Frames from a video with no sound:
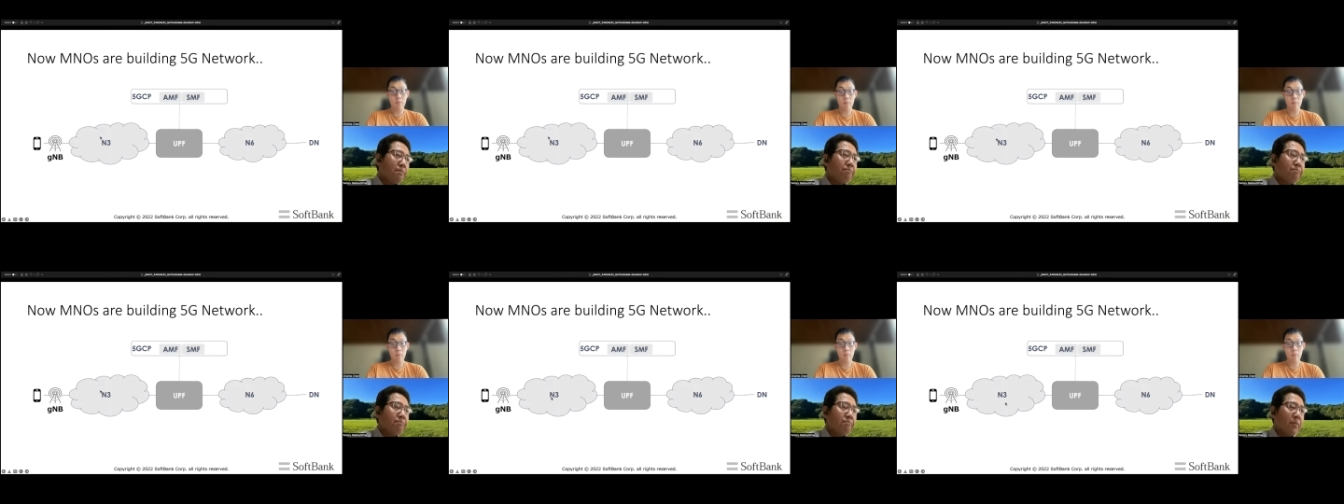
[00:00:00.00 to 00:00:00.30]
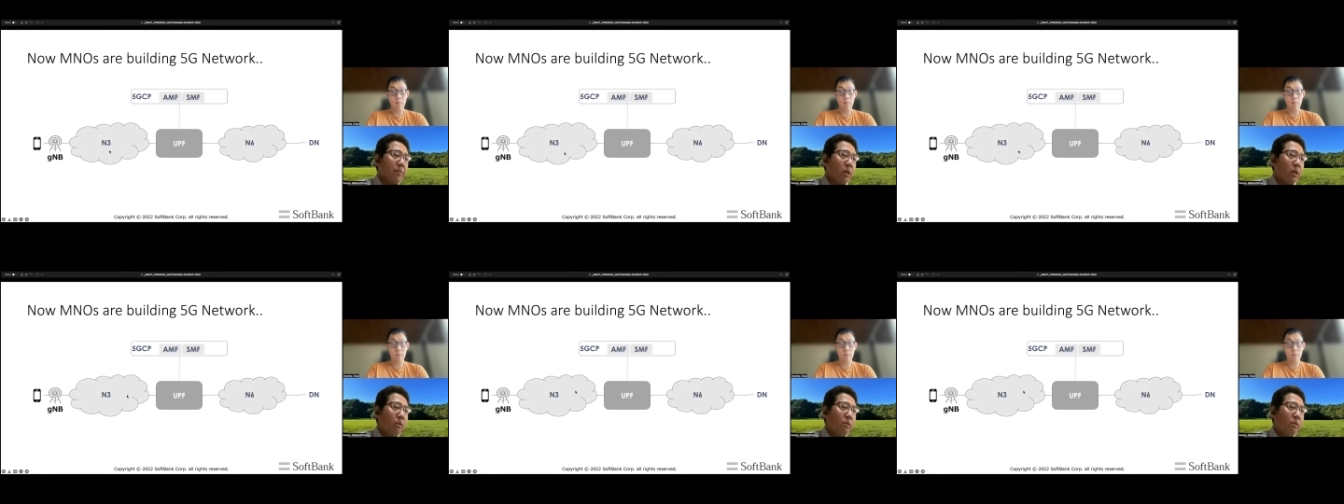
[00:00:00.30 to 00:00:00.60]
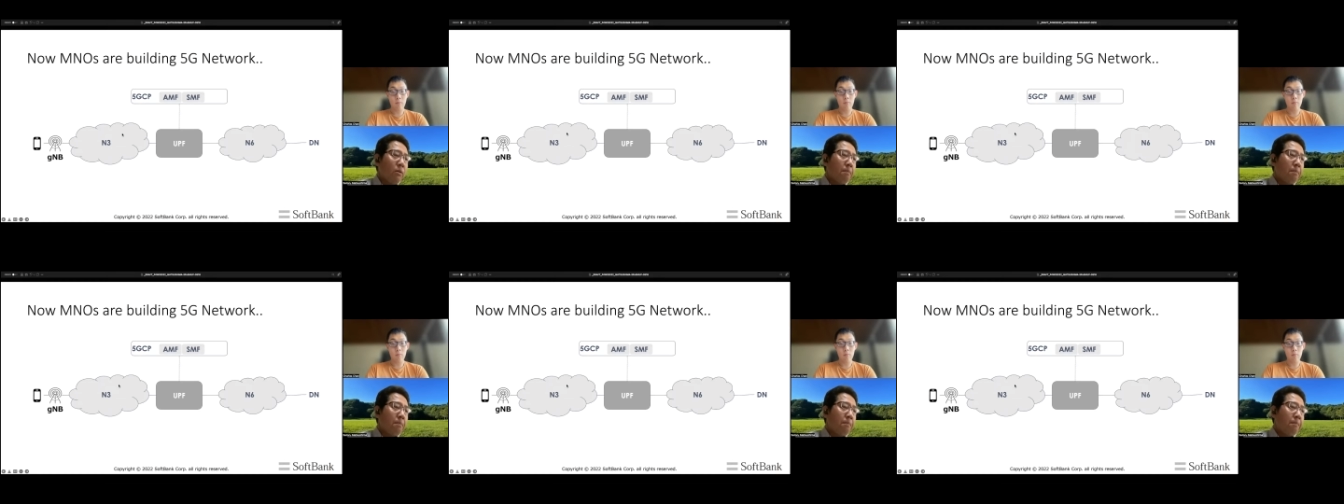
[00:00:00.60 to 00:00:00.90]

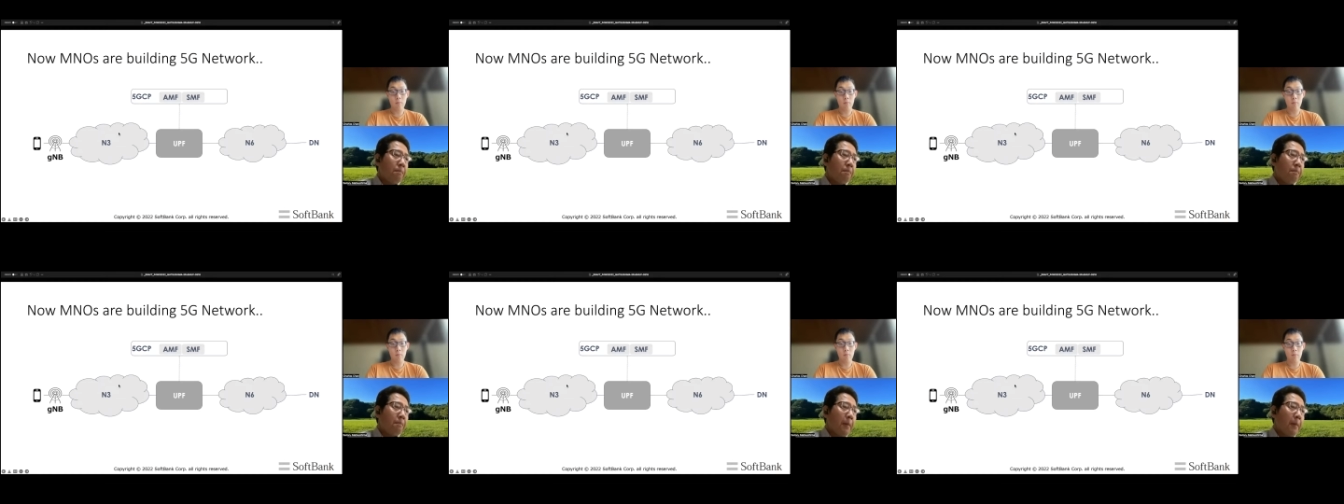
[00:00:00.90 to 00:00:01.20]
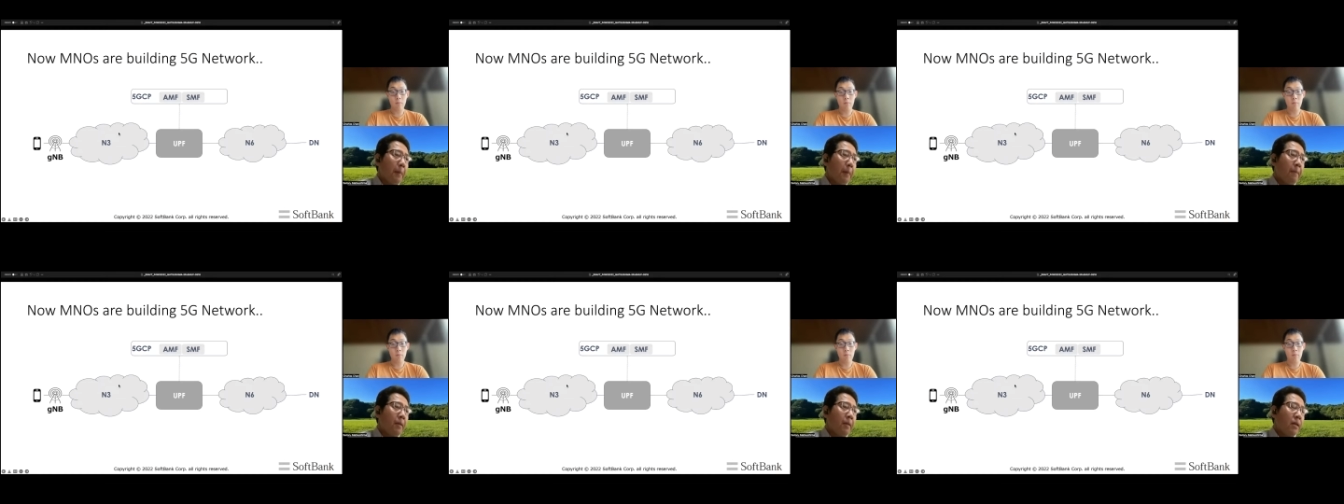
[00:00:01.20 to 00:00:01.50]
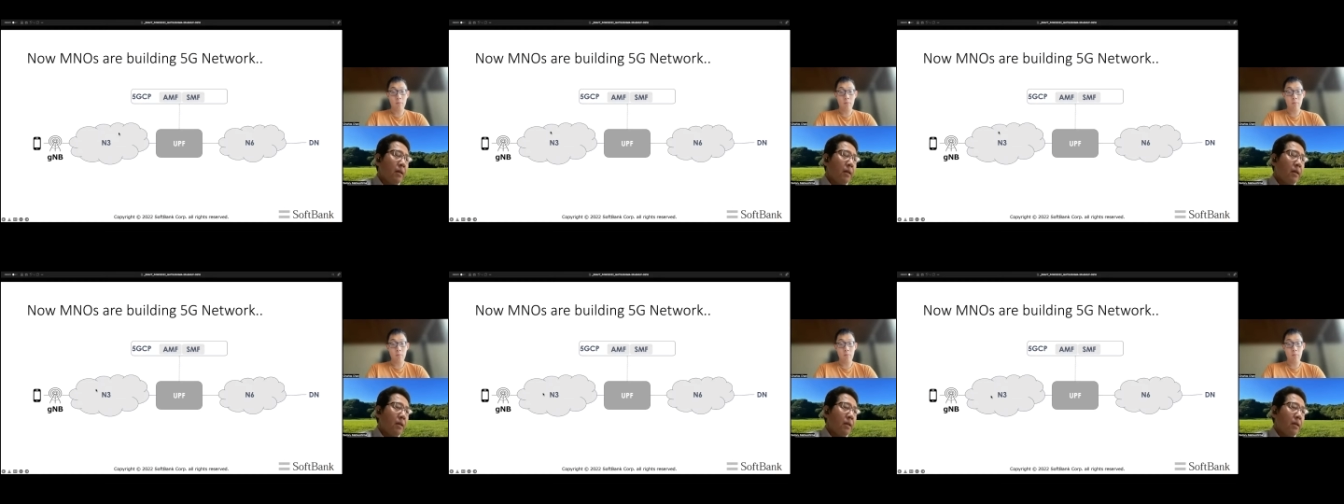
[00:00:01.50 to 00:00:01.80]
on
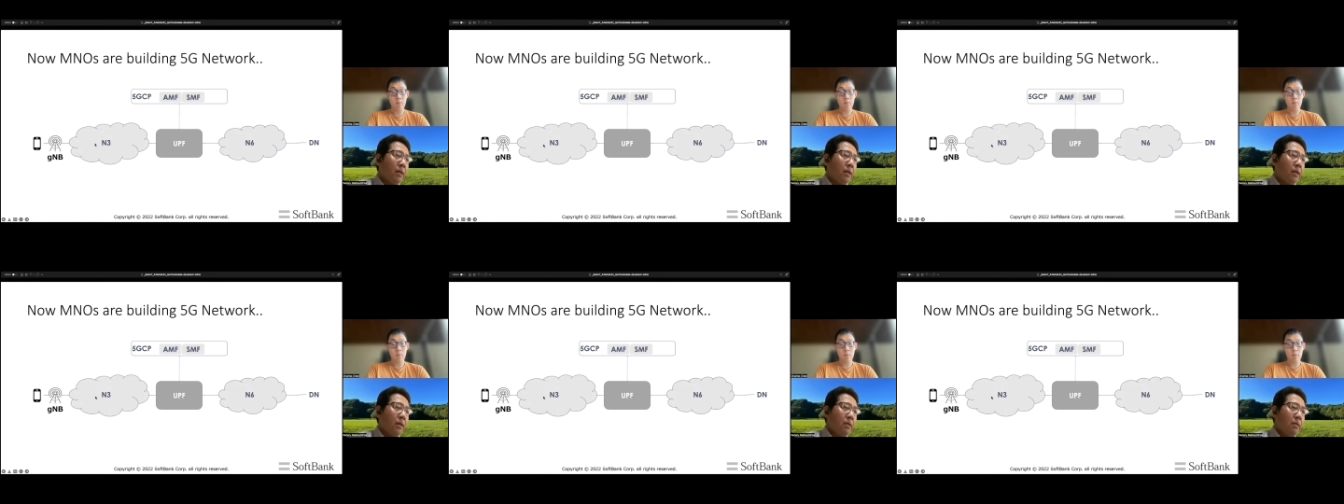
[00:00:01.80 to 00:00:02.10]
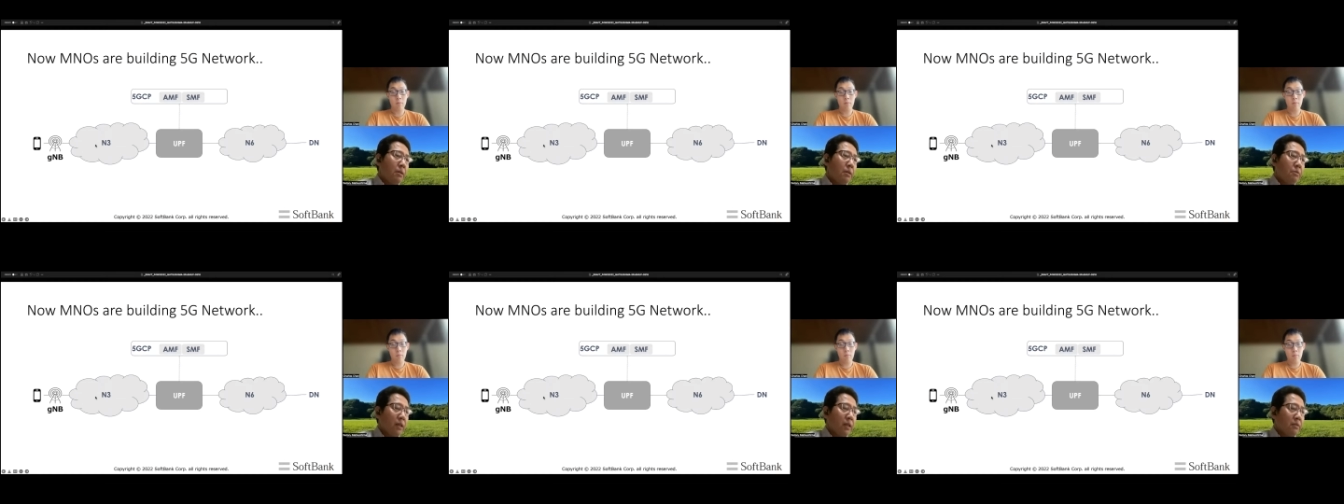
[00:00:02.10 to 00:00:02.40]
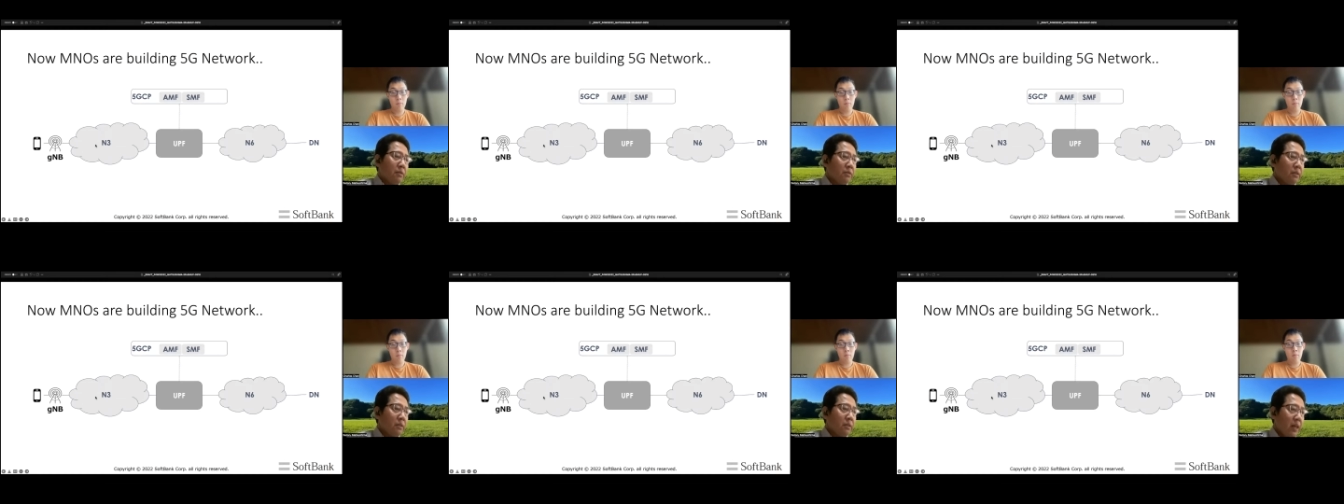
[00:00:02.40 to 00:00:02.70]
left-hand
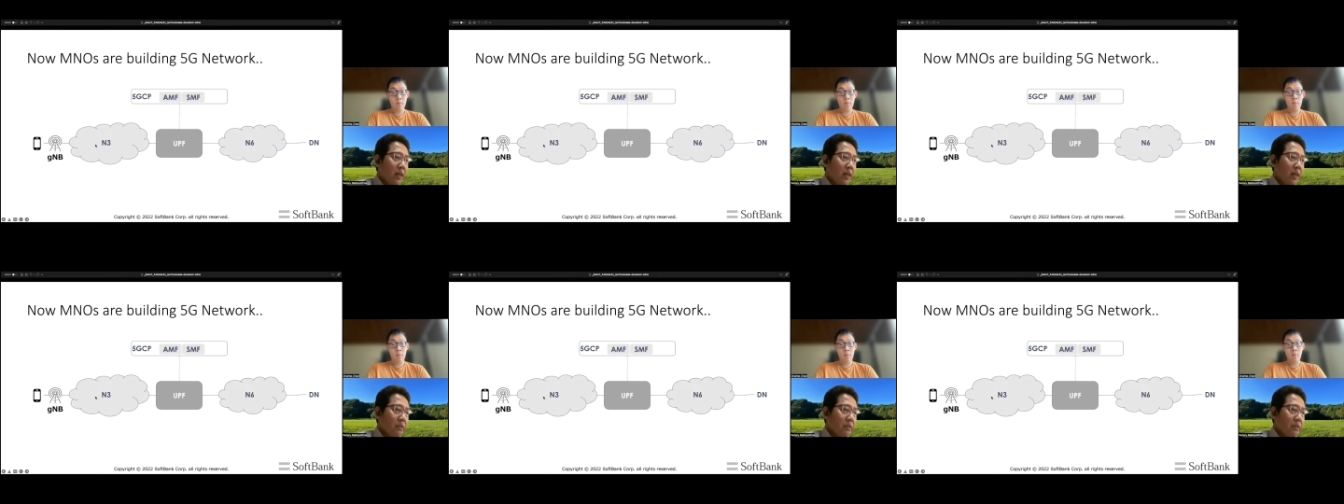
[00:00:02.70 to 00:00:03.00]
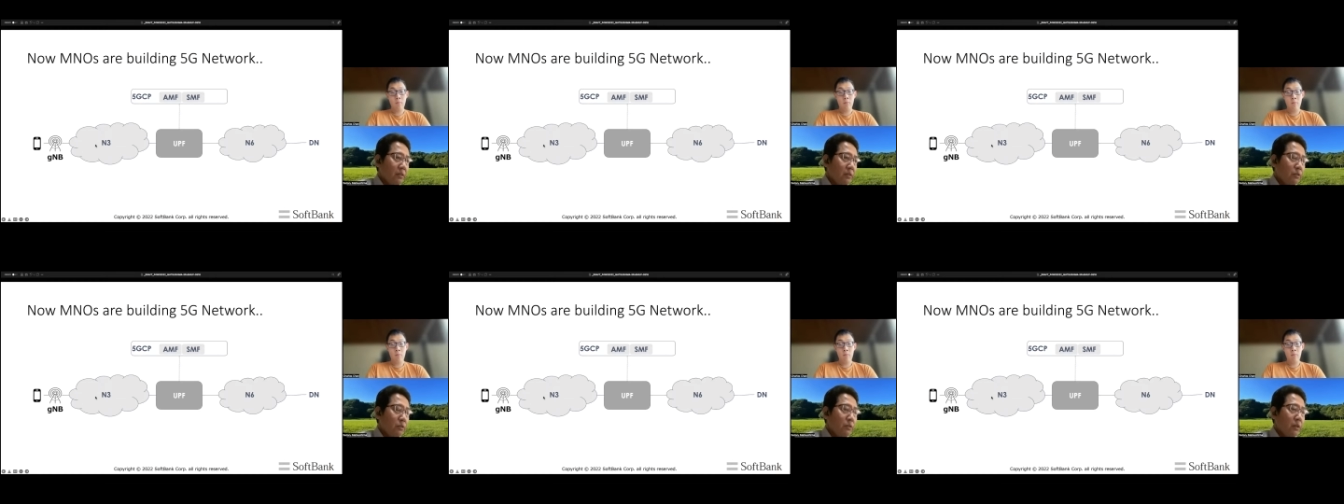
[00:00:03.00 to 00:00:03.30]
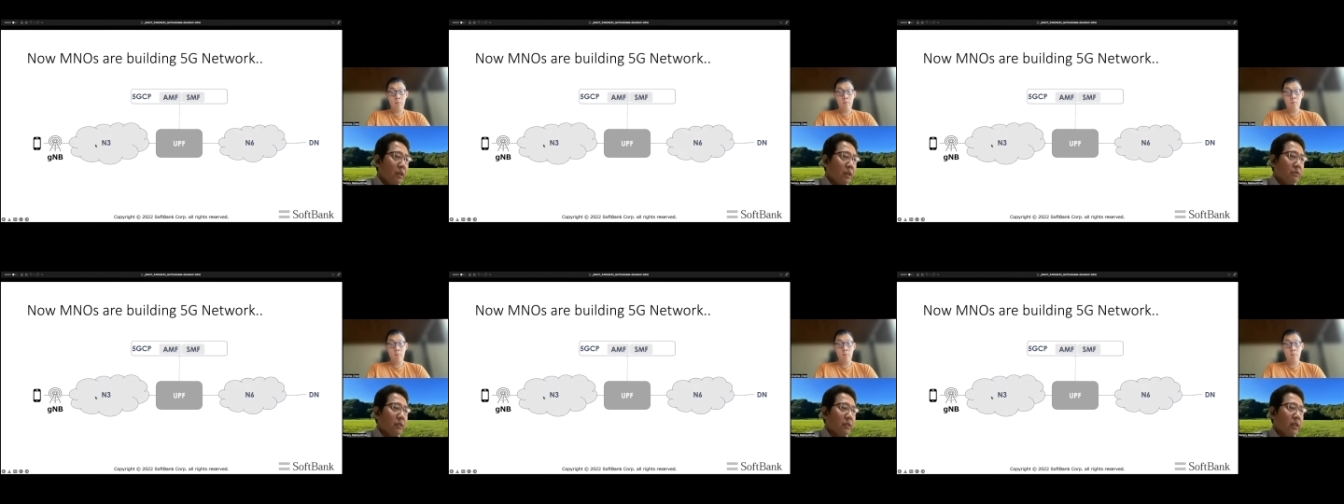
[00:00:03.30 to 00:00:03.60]
side to
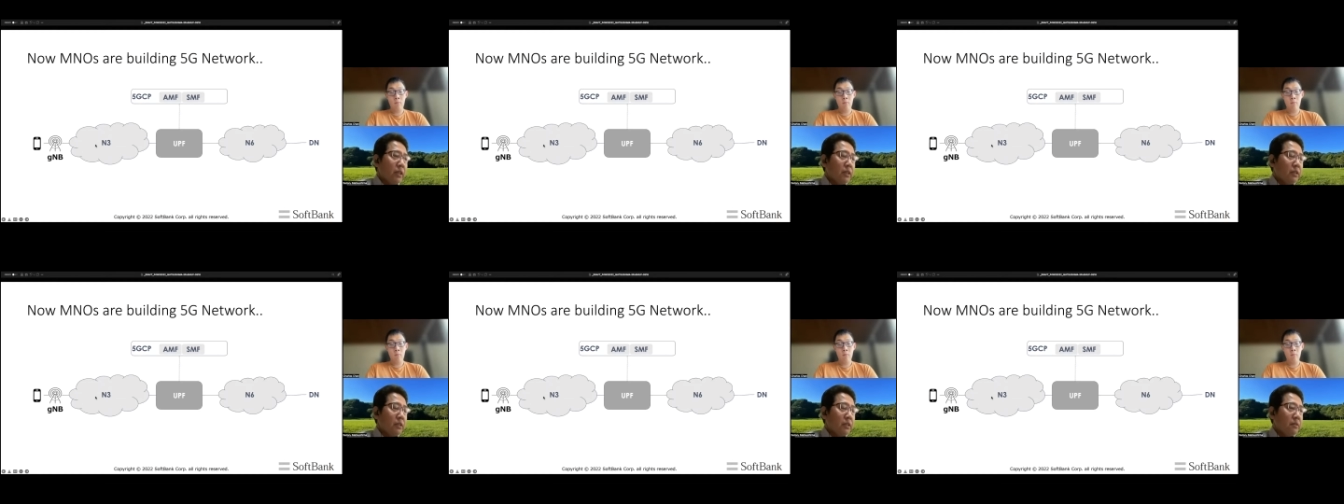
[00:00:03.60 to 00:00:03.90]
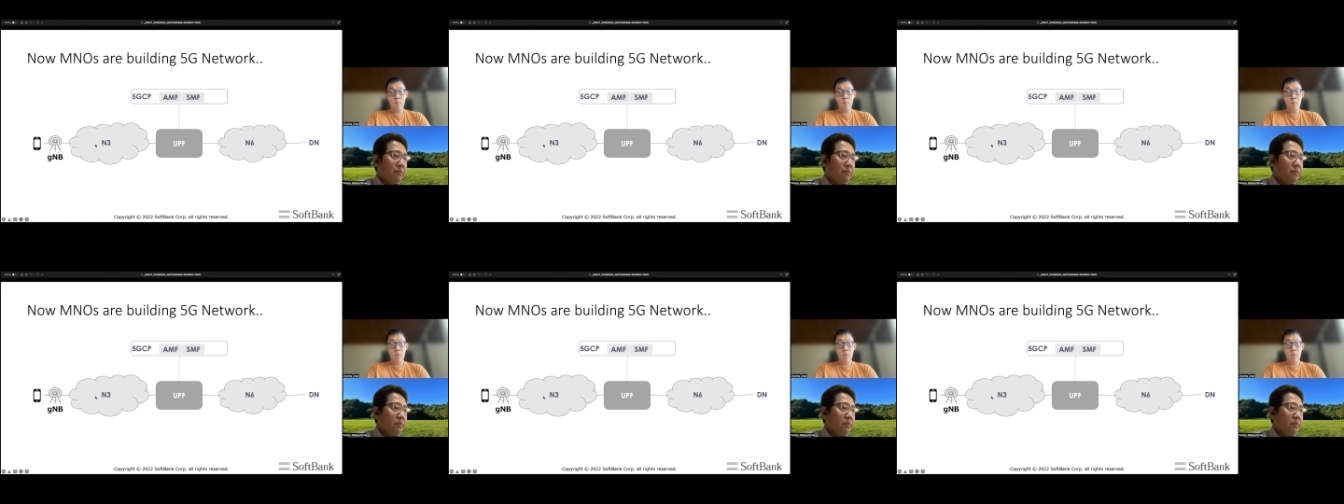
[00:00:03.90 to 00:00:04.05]
aggregate